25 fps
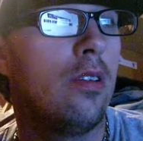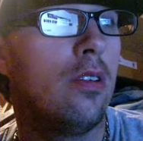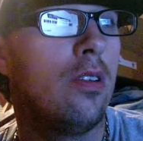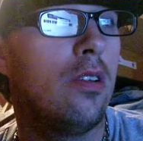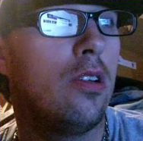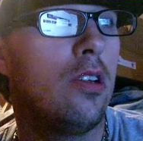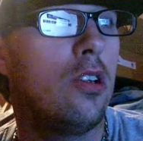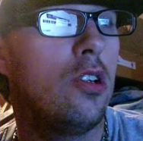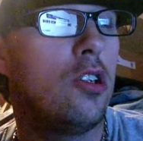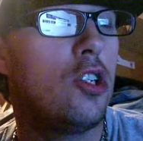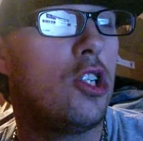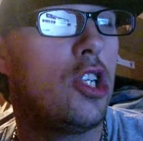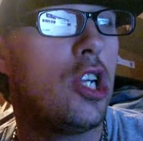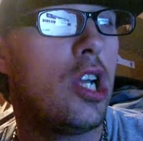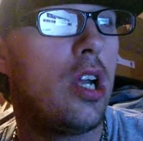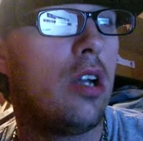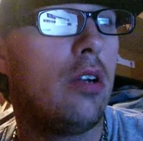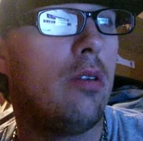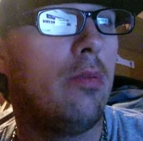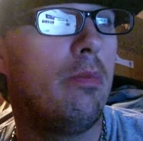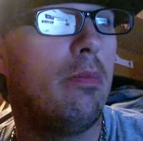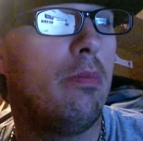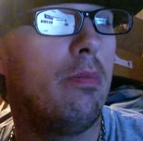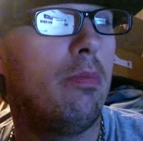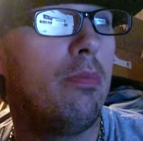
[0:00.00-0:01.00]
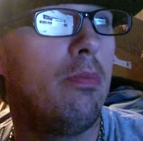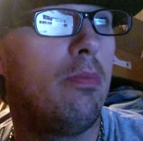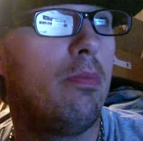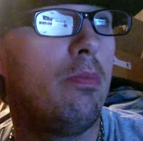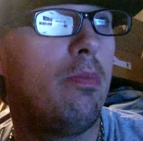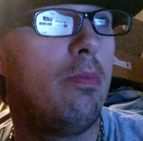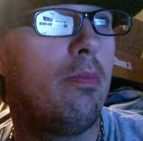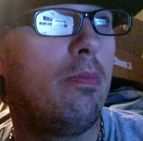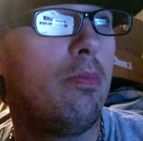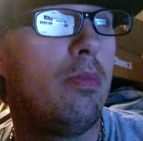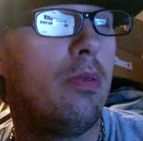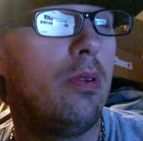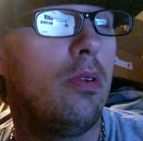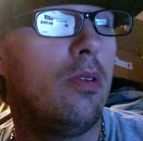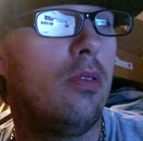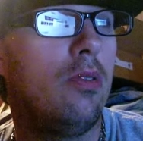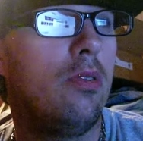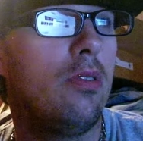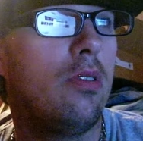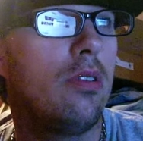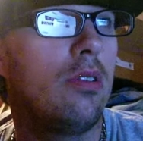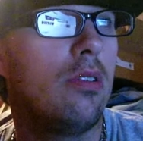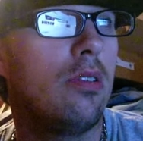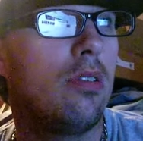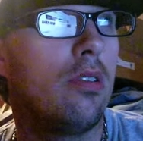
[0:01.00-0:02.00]
And she on
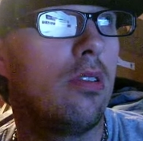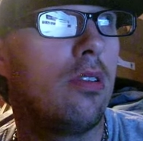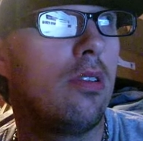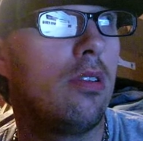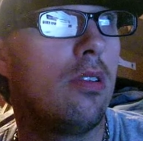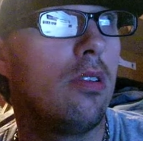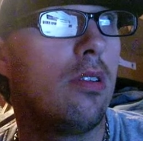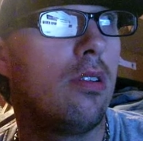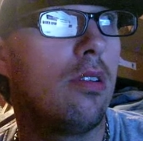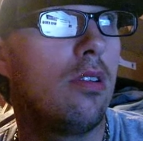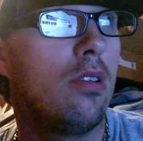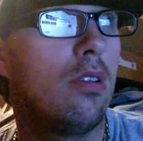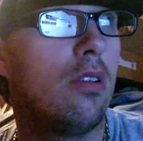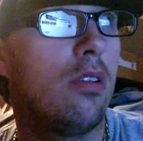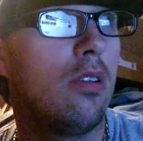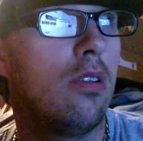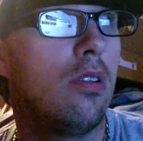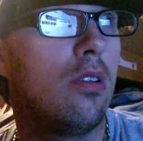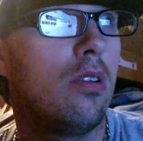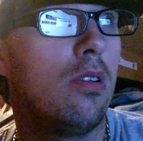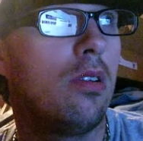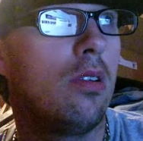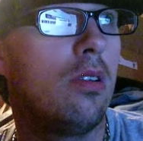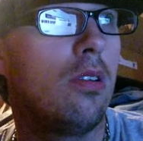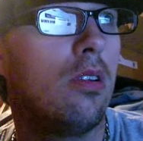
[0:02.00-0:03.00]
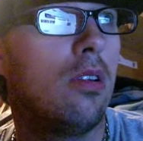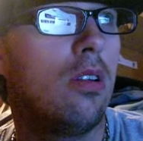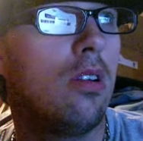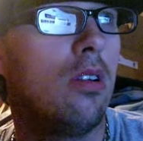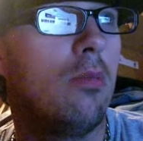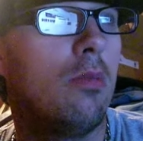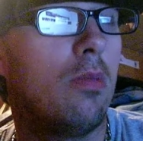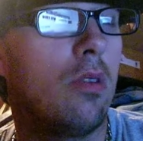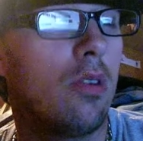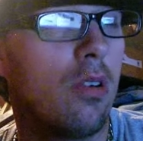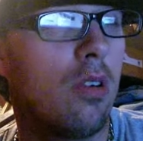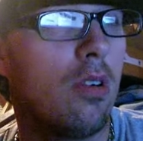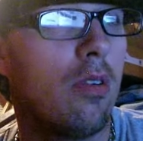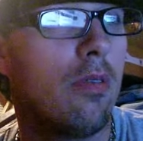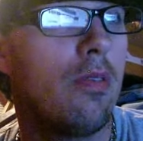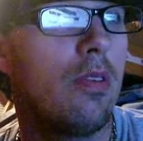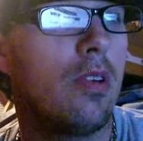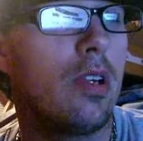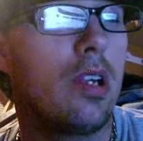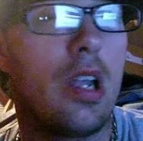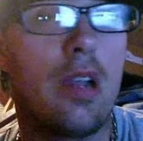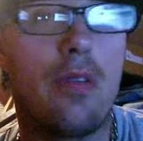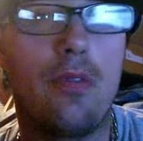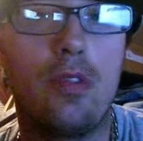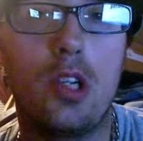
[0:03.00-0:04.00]
booth. My girlfriend
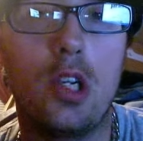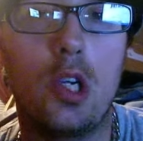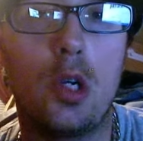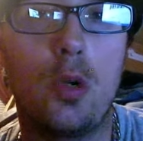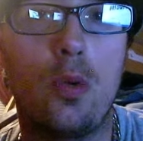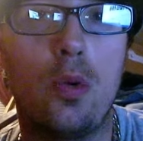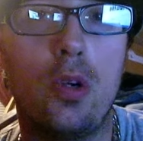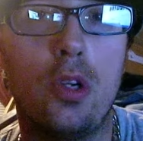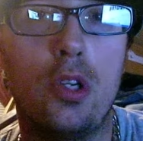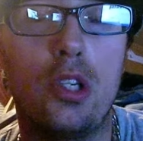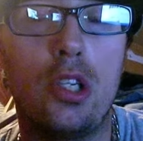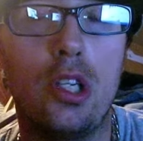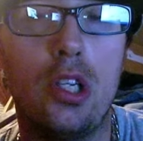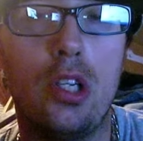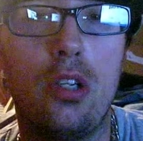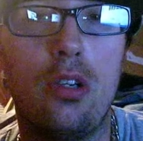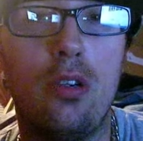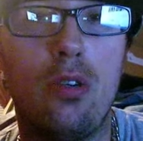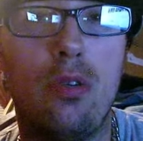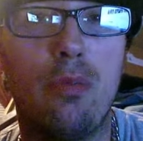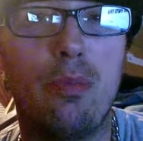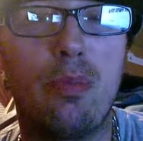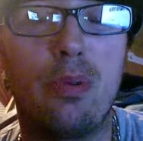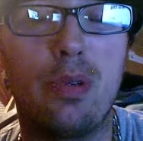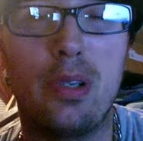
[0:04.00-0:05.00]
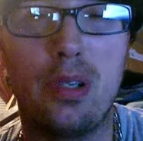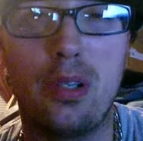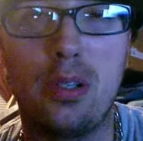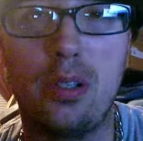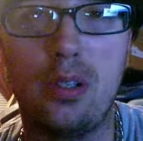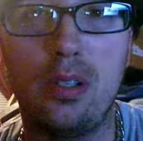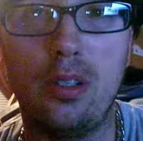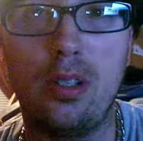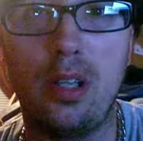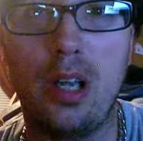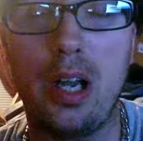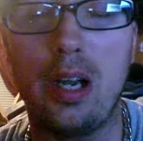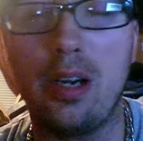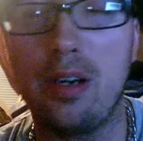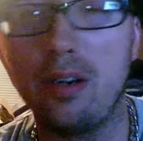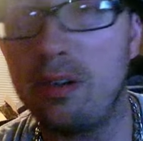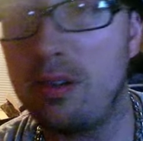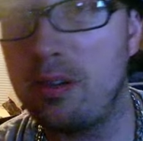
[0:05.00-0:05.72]
gave Juke one. She doing Pretty Little